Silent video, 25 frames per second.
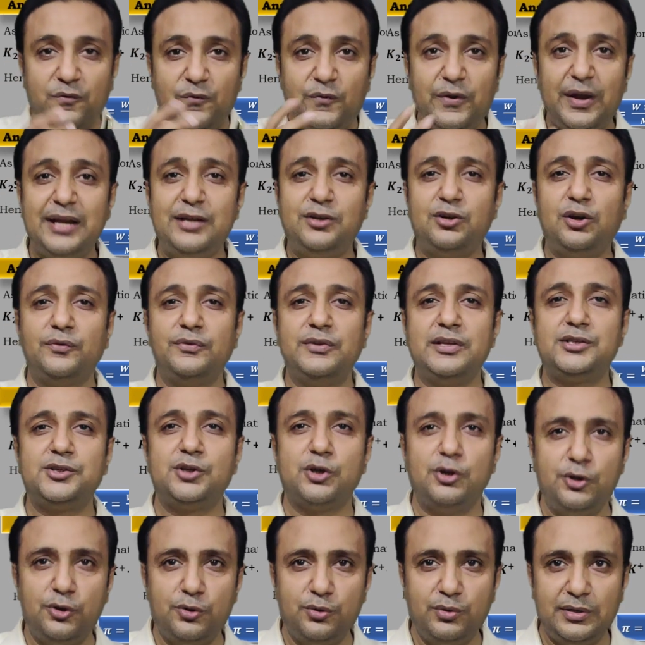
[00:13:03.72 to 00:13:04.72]
weight of the
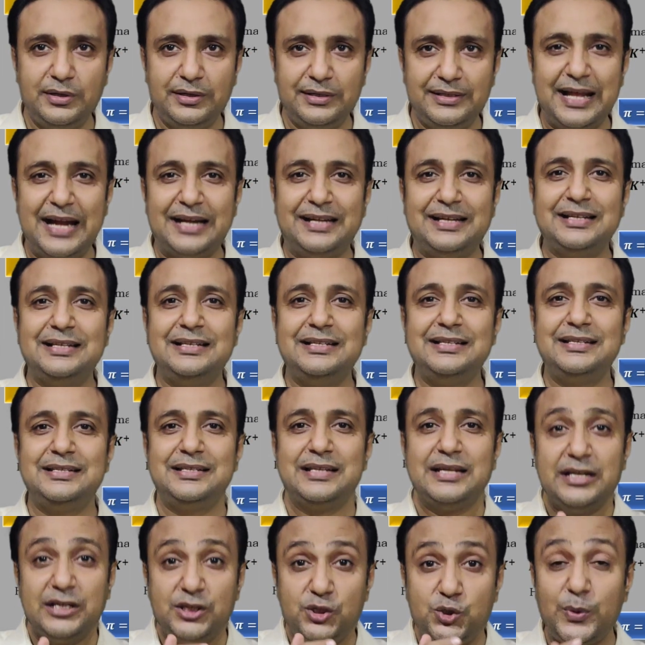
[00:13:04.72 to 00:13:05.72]
solute, that
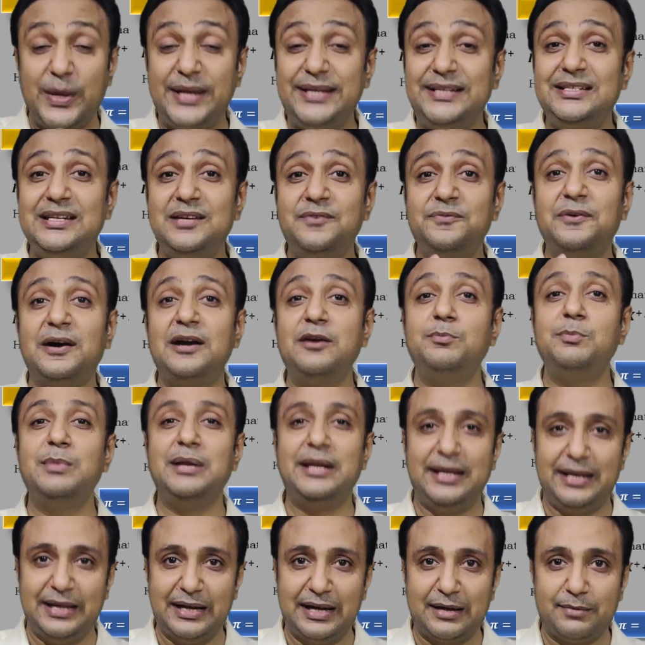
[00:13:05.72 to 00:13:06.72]
is 25
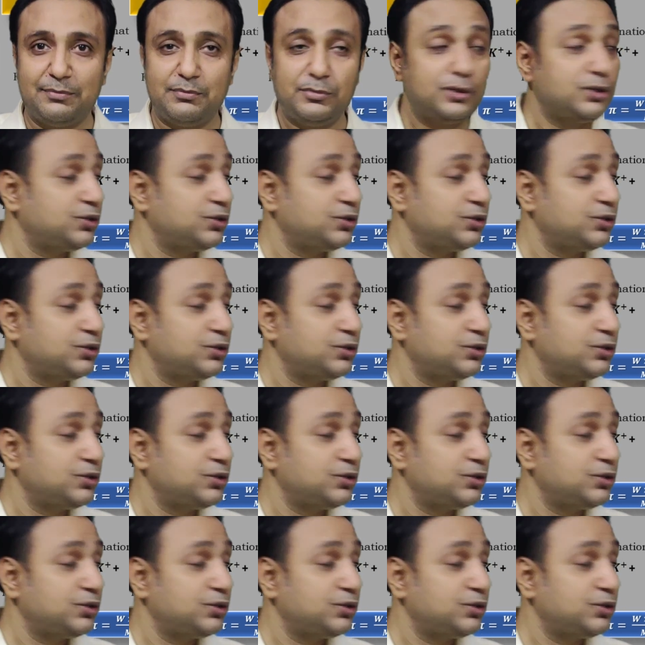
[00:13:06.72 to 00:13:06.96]
milligram.